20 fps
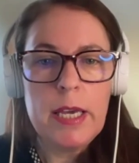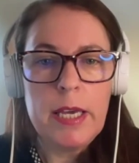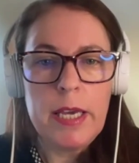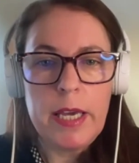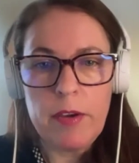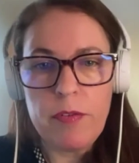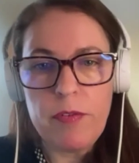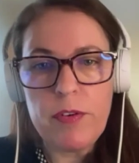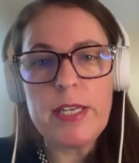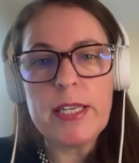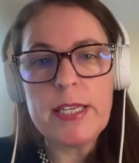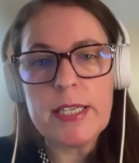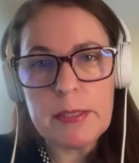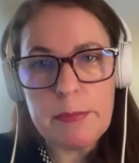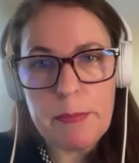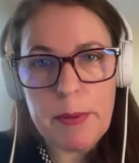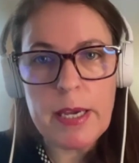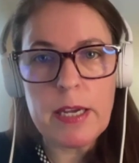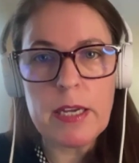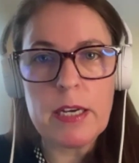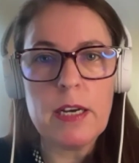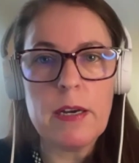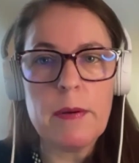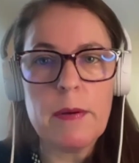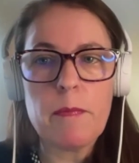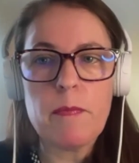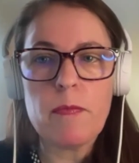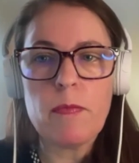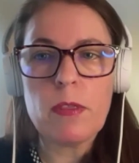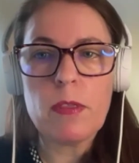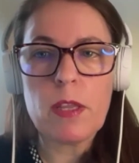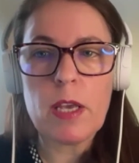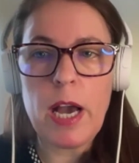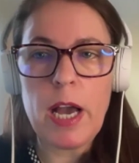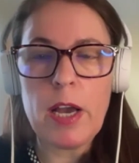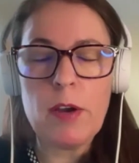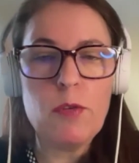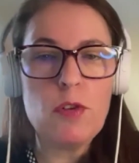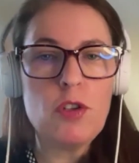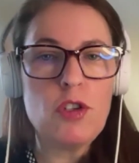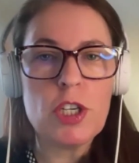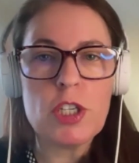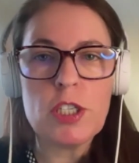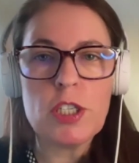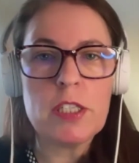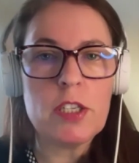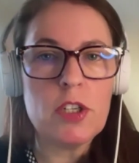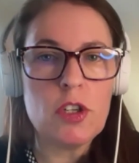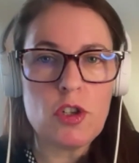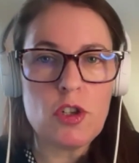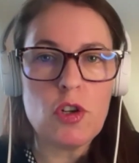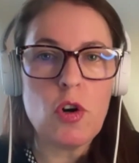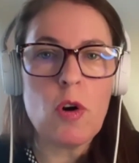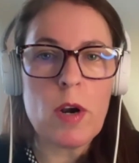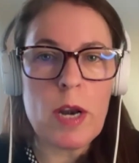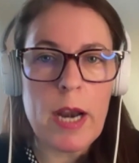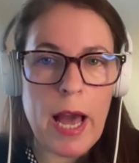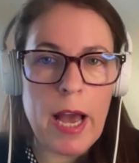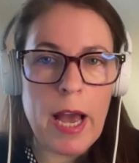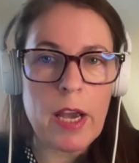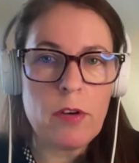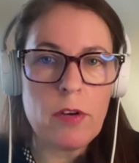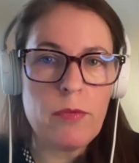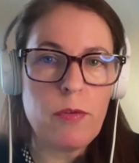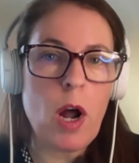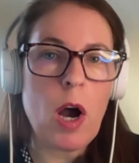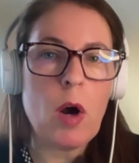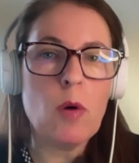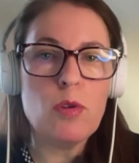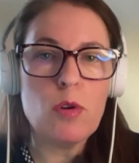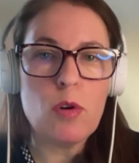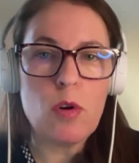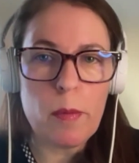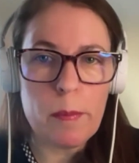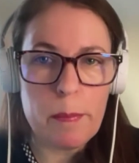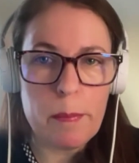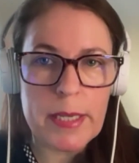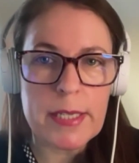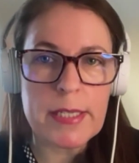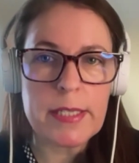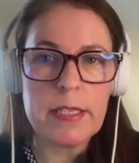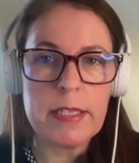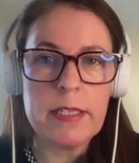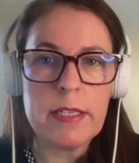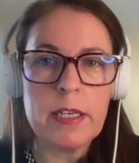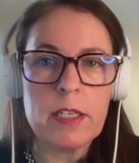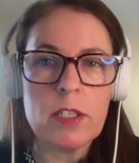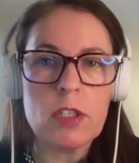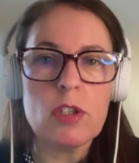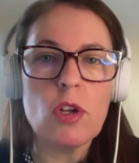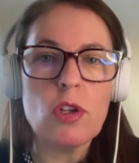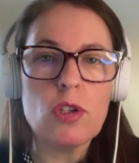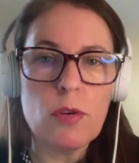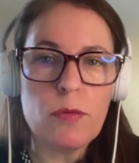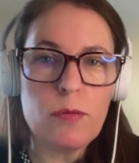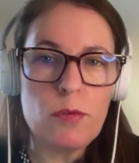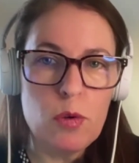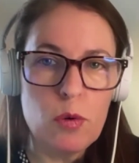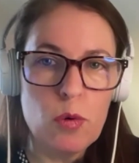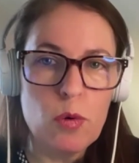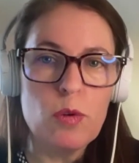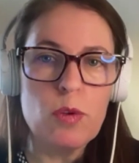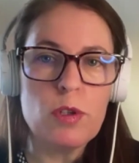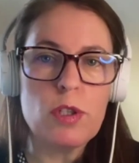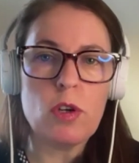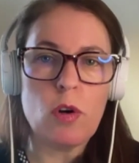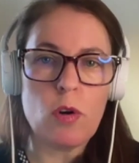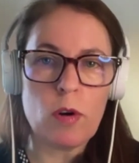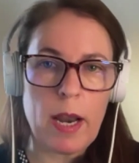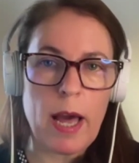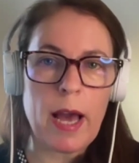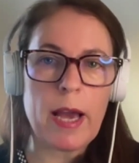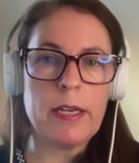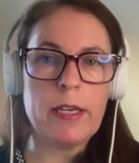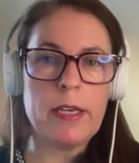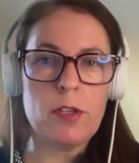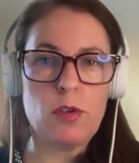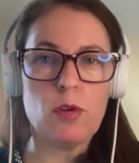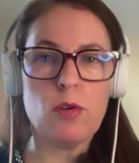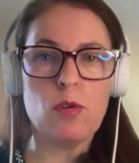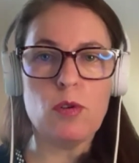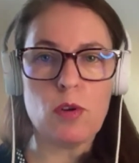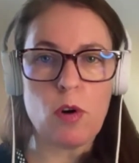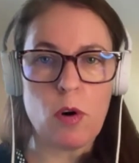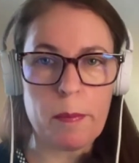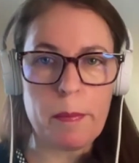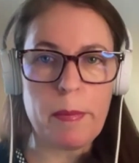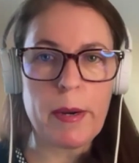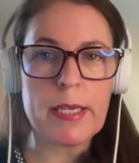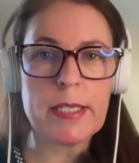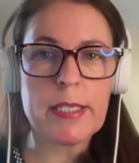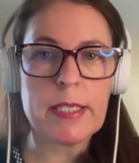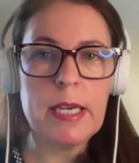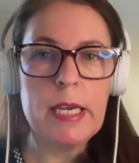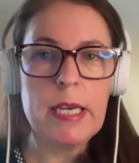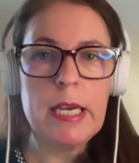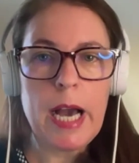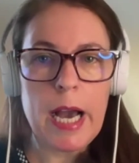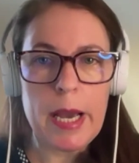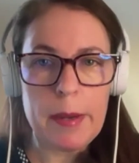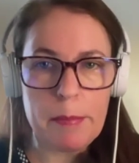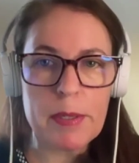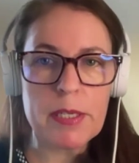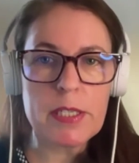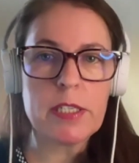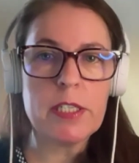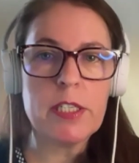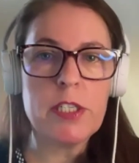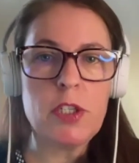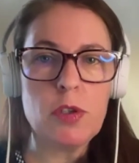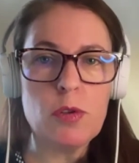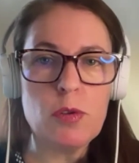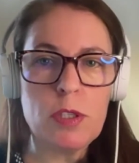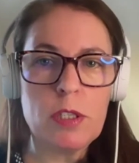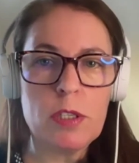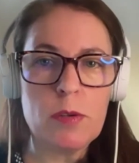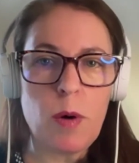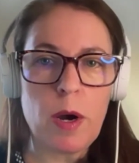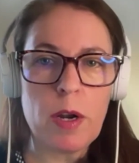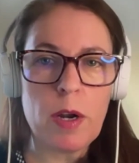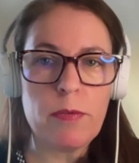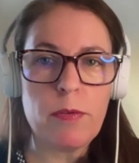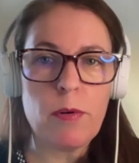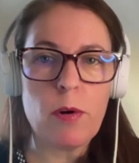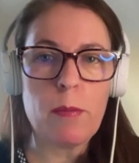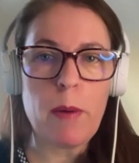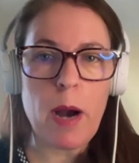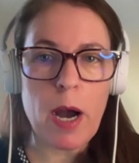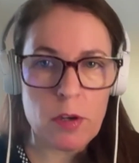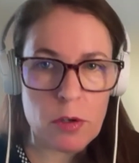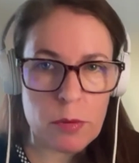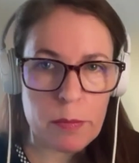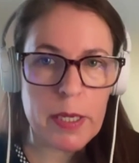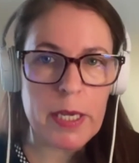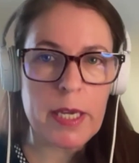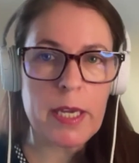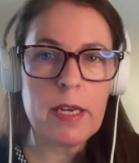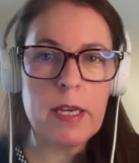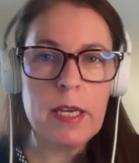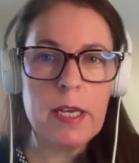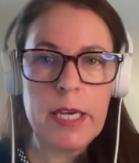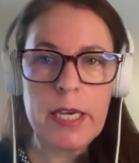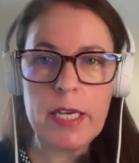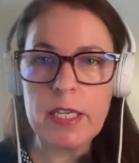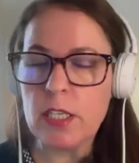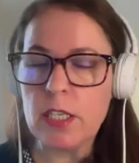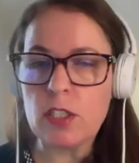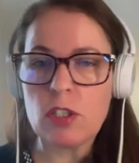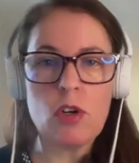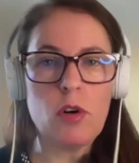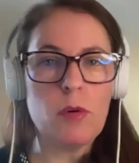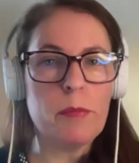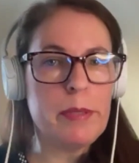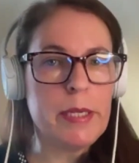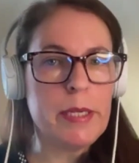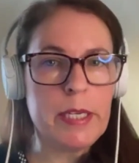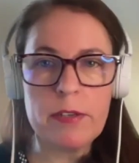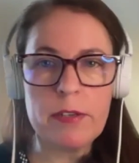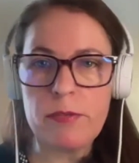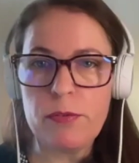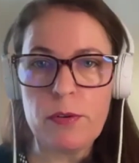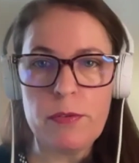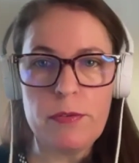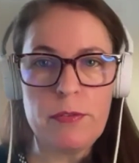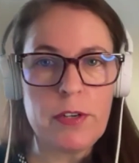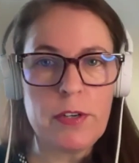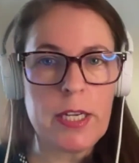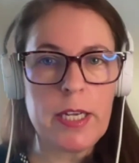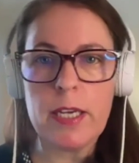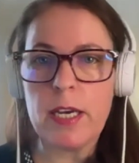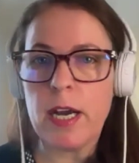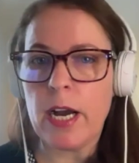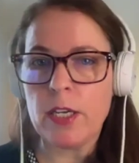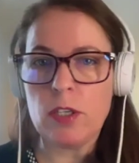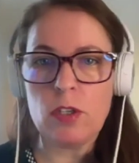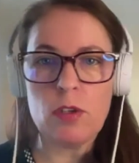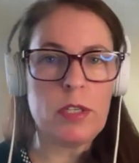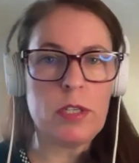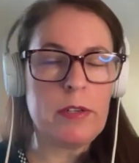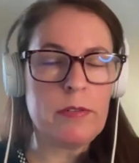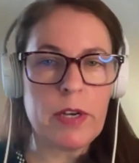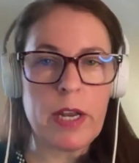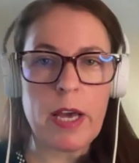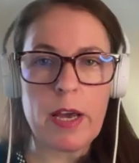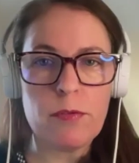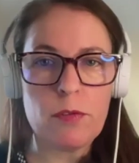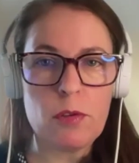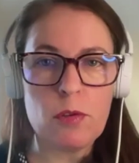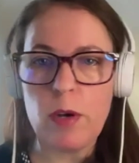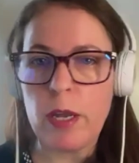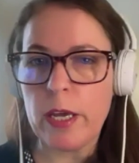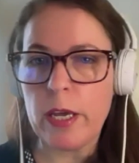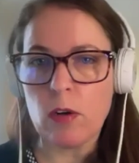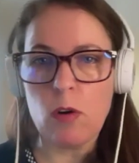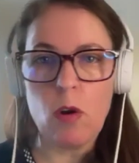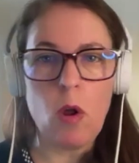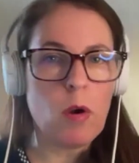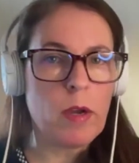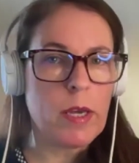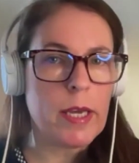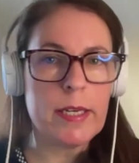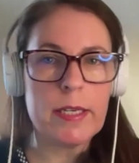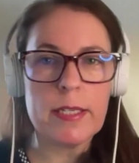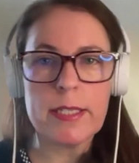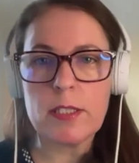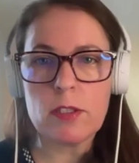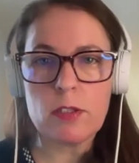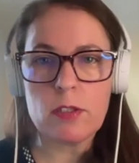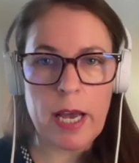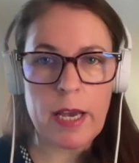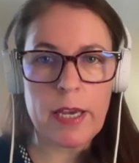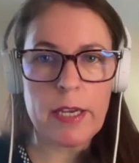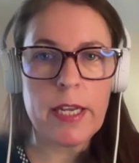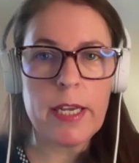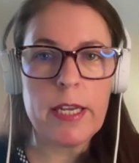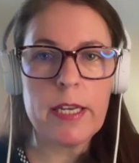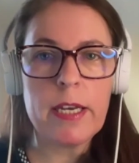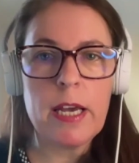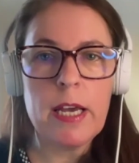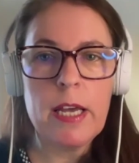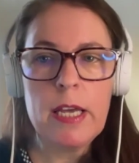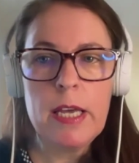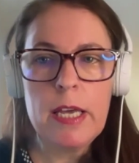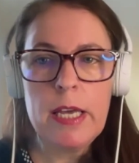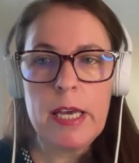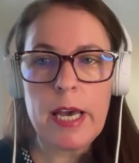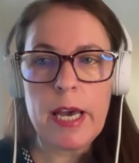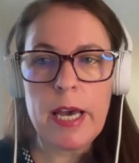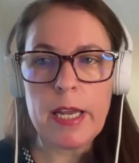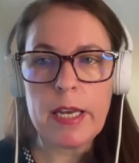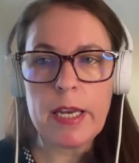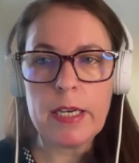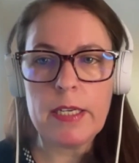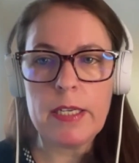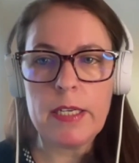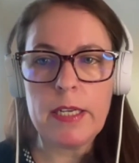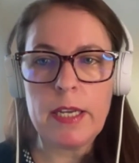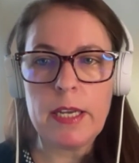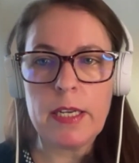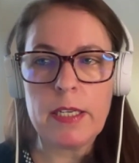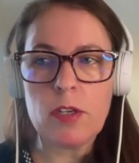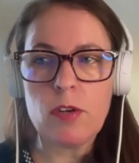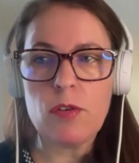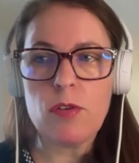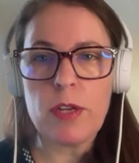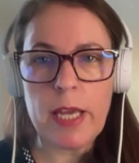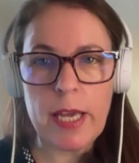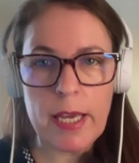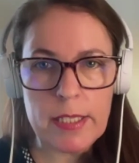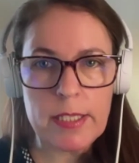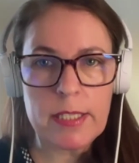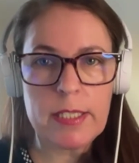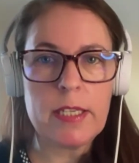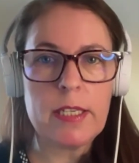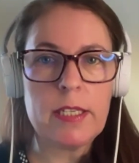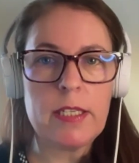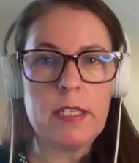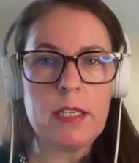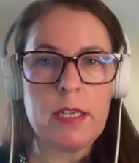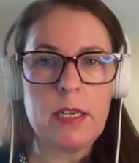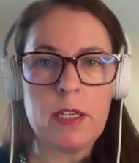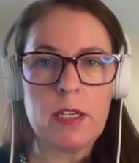If it is bigger, I would just search online for how to compress it. There is lots of tools online that you could compress. I personally use the one from Adobe. It is completely for free. I don't even have to like log in, sign in, and it creates it